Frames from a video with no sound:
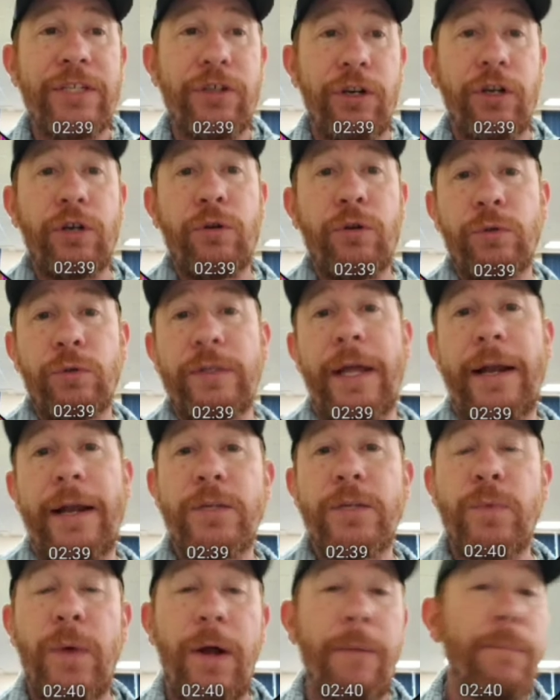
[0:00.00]
cooldown
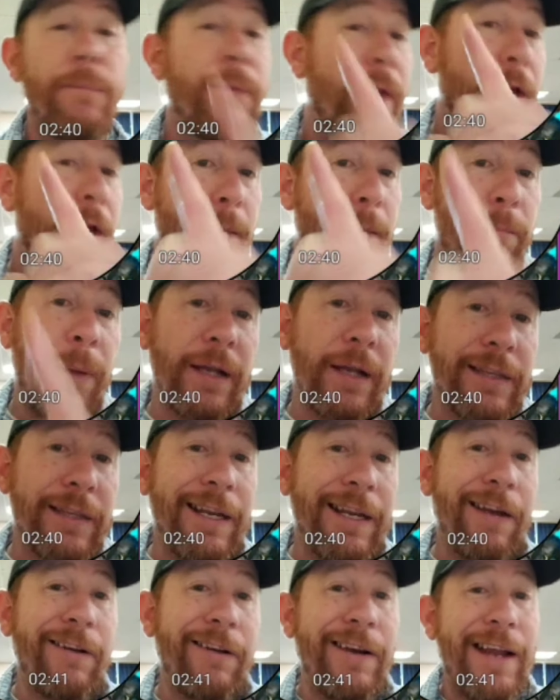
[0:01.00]
as well.
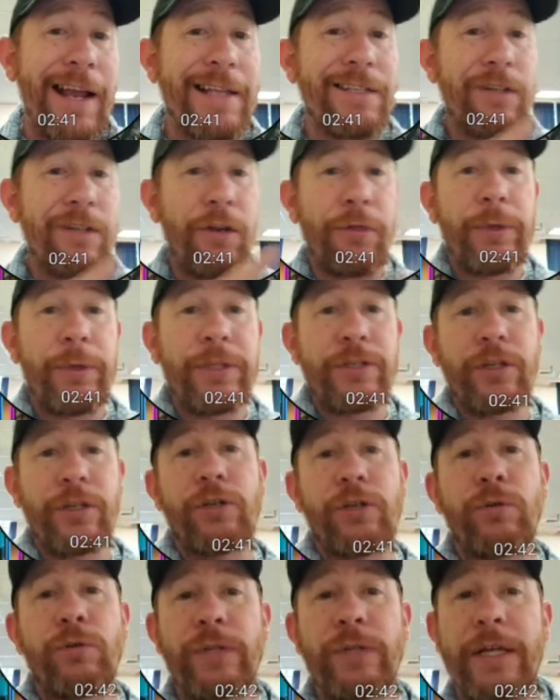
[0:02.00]
Apothecary has it on 3-turn
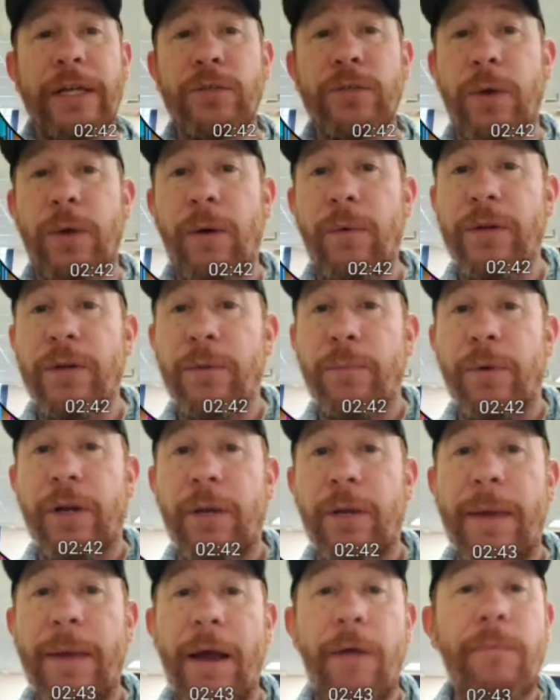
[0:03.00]
cooldown as well when you book
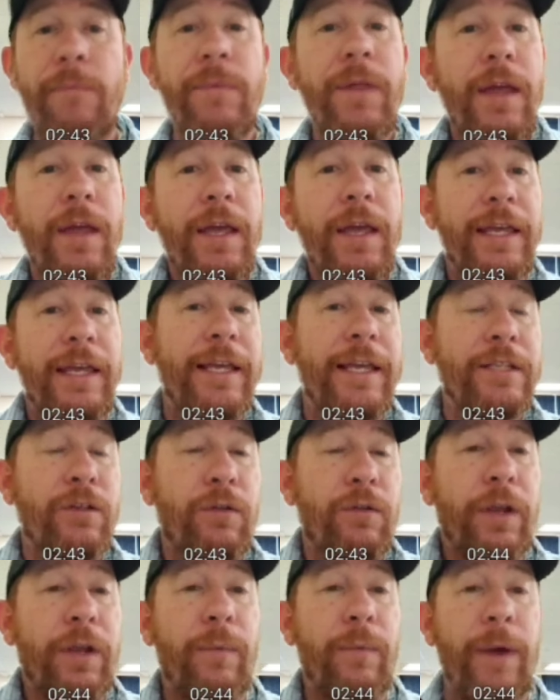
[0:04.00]
him out. He is
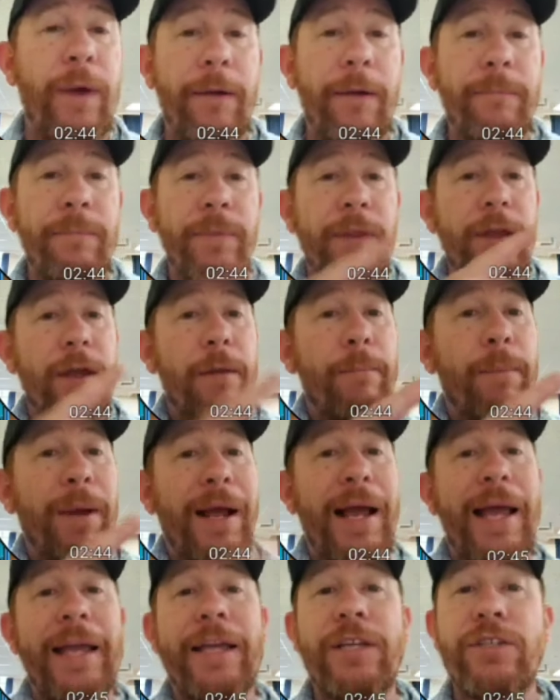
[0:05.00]
only a rare, but
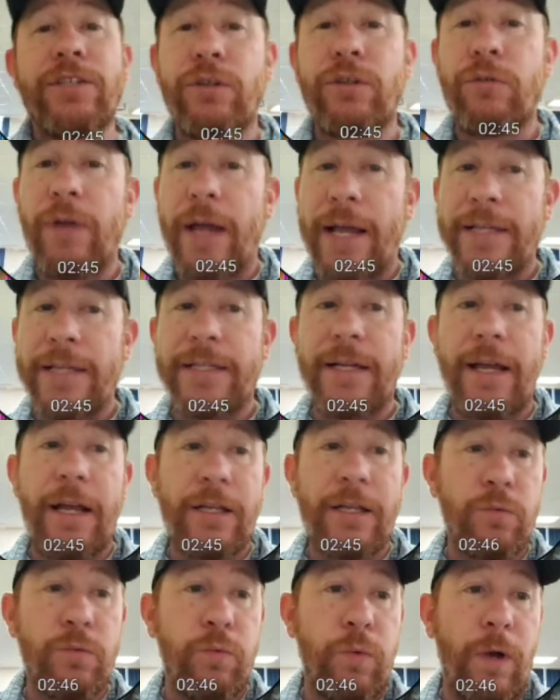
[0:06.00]
High Khatun has it
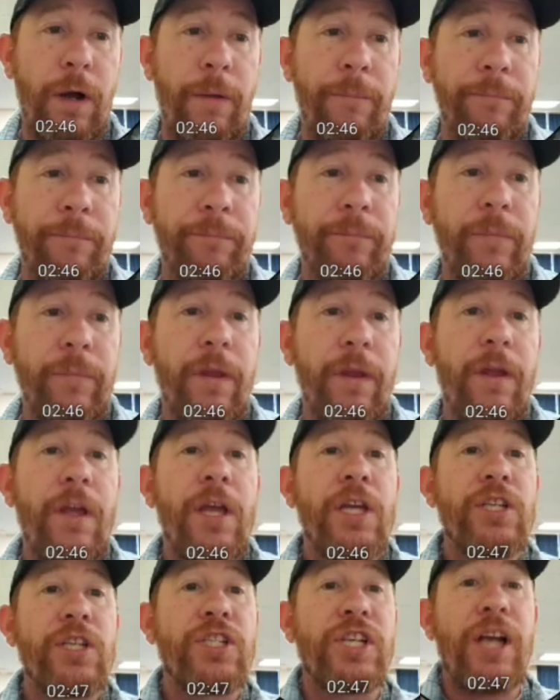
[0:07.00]
as well.
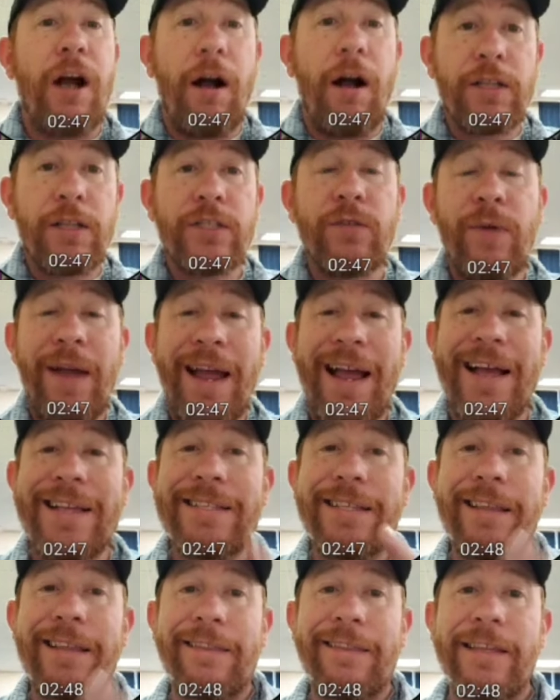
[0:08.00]
She also
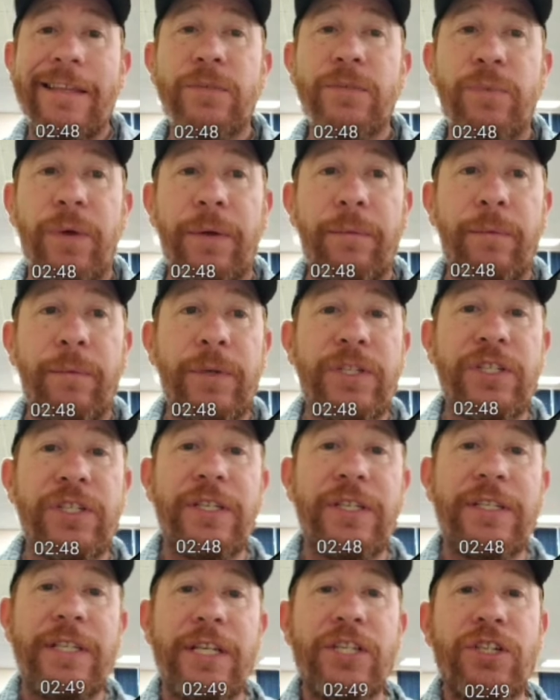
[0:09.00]
has this one, which is
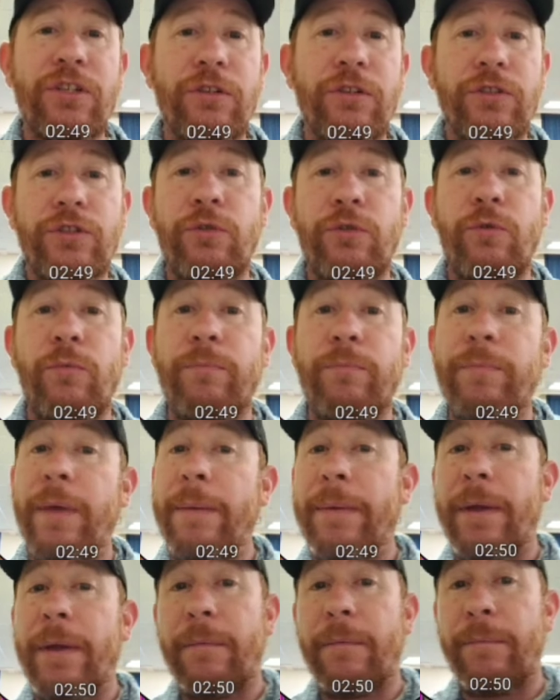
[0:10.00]
additional to
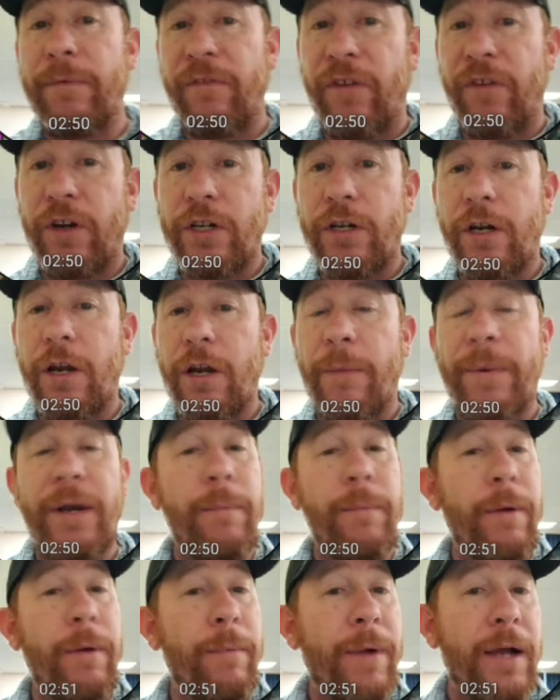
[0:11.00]
maybe
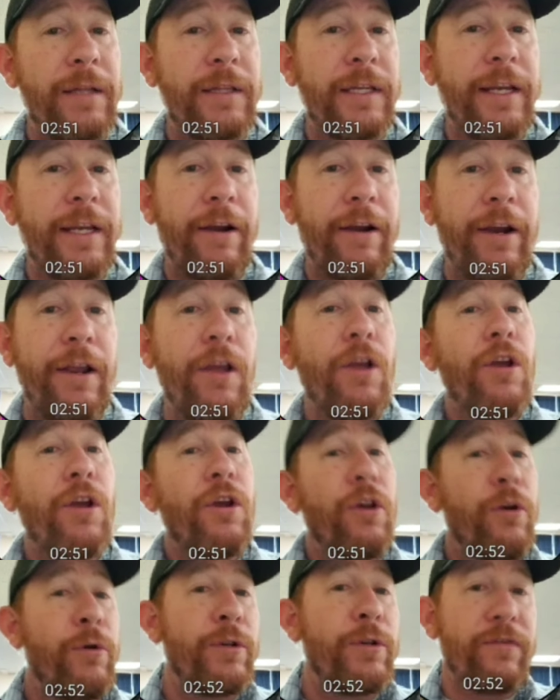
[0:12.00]
compared to Apothecary,
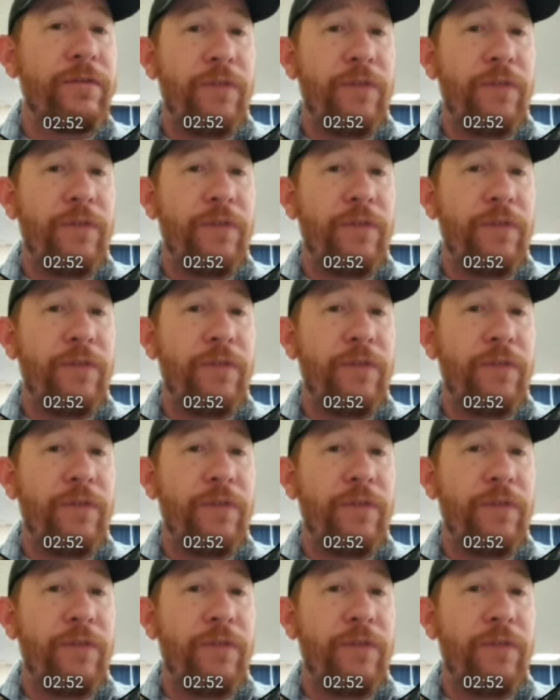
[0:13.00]
who is